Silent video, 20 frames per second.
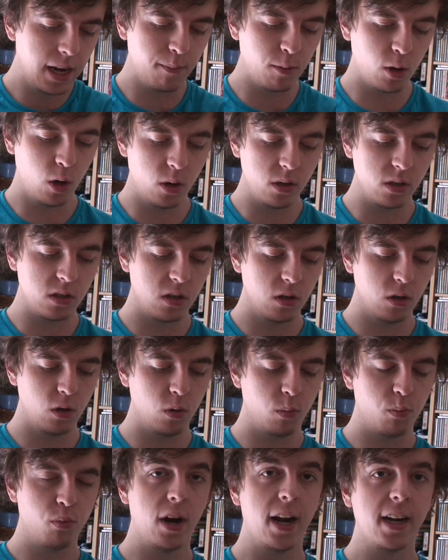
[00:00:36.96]
am going
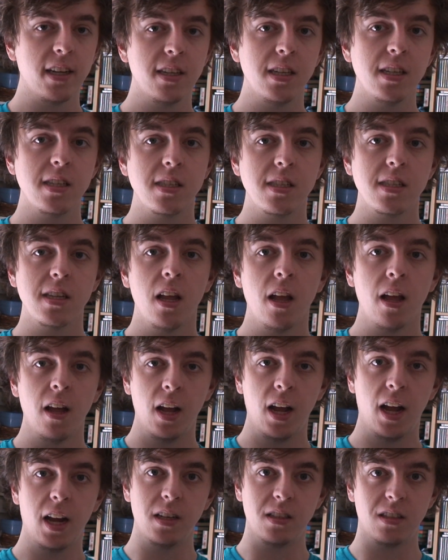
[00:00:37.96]
to practice
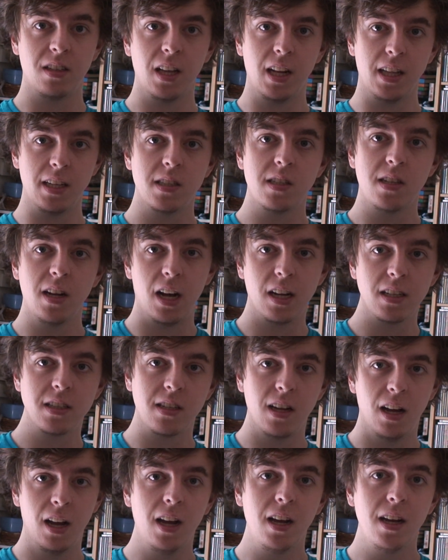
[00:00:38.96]
until it starts
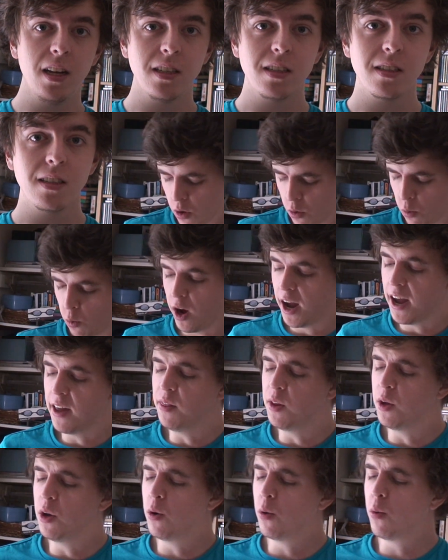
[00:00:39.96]
to hurt.
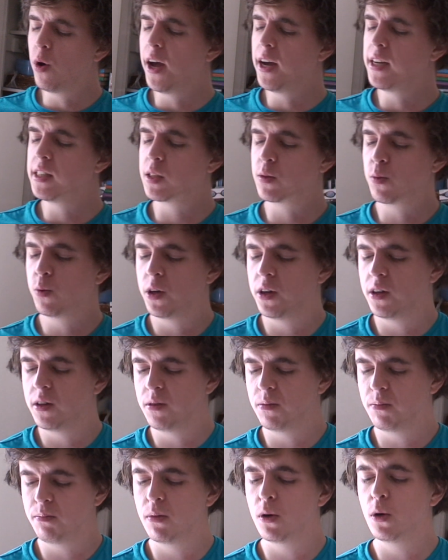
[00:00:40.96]
When the west
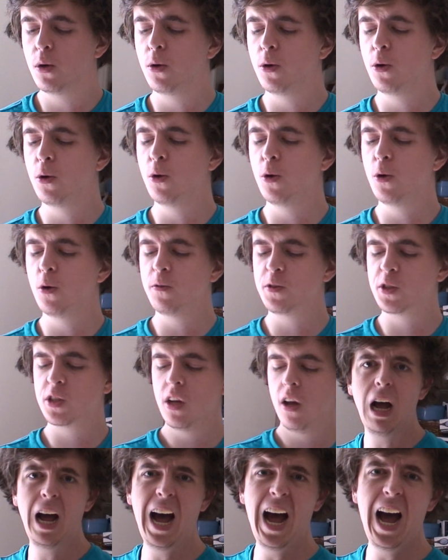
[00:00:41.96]
wind moves
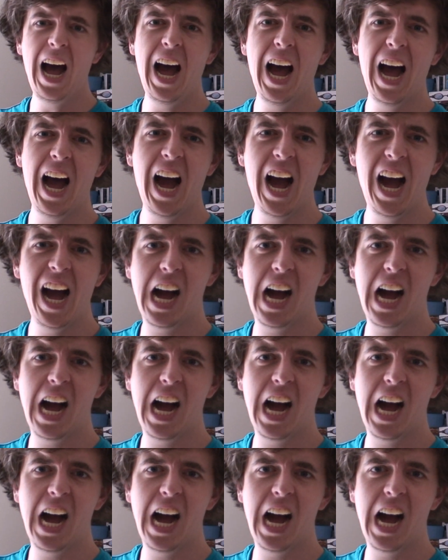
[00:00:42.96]
ah!